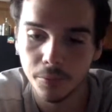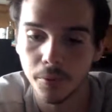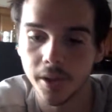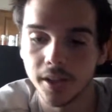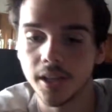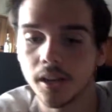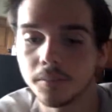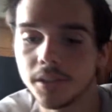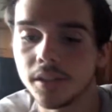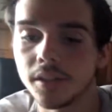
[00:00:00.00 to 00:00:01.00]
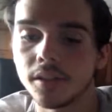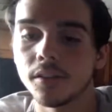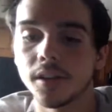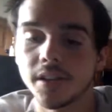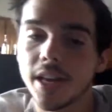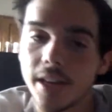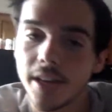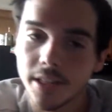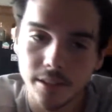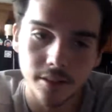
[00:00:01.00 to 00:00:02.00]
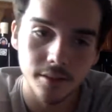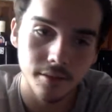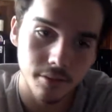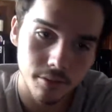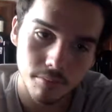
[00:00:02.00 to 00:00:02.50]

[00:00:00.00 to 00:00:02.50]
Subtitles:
really up to your taste and